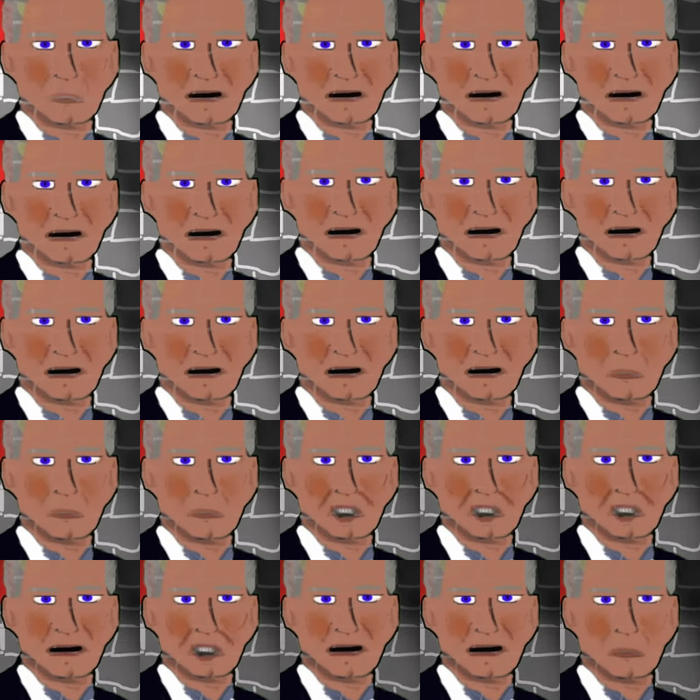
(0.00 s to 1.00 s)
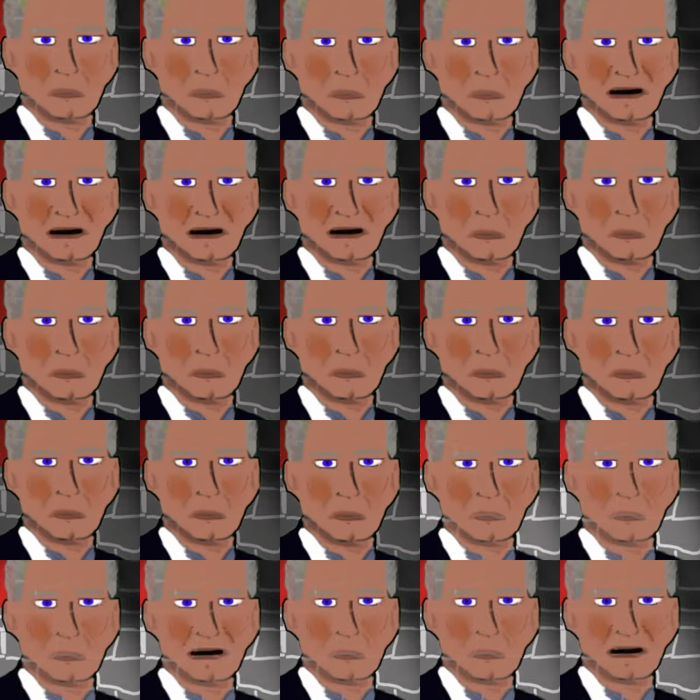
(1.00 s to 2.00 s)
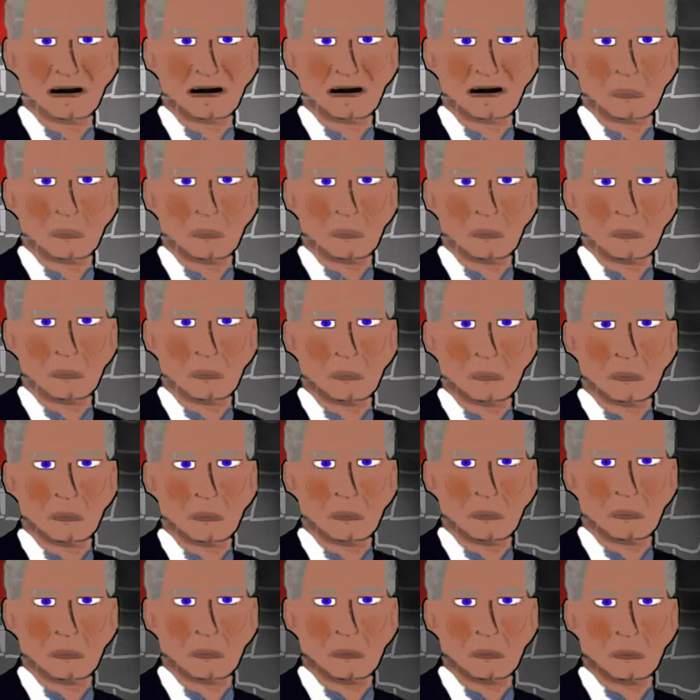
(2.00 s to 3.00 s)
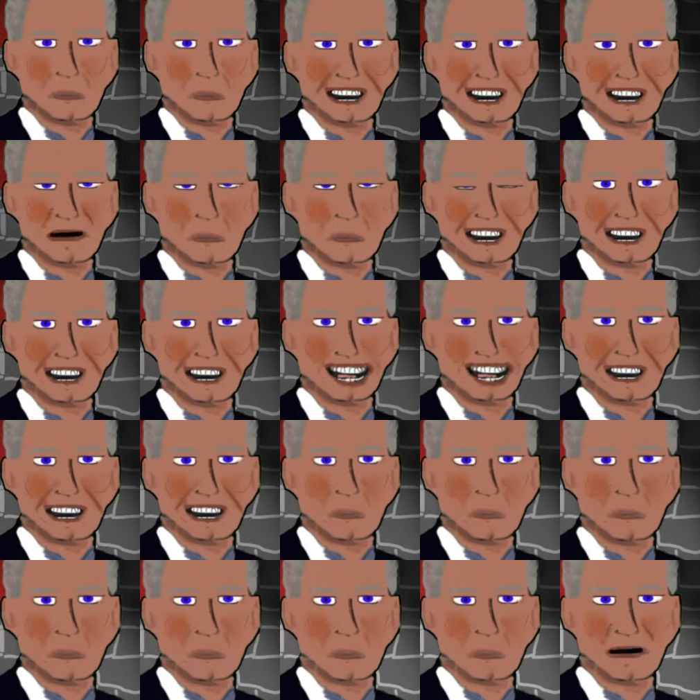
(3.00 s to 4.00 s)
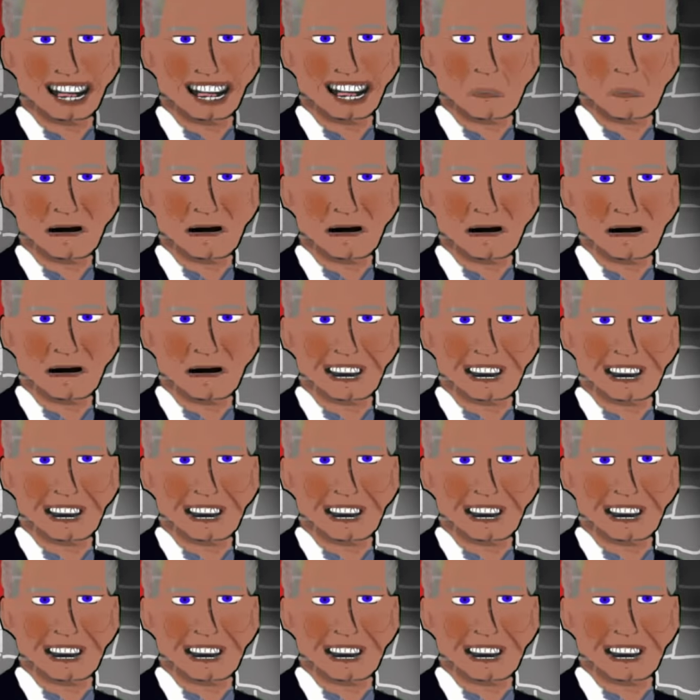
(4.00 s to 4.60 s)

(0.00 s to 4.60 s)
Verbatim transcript: land of Palestine for the Jewish space. That's why I'm I've been to more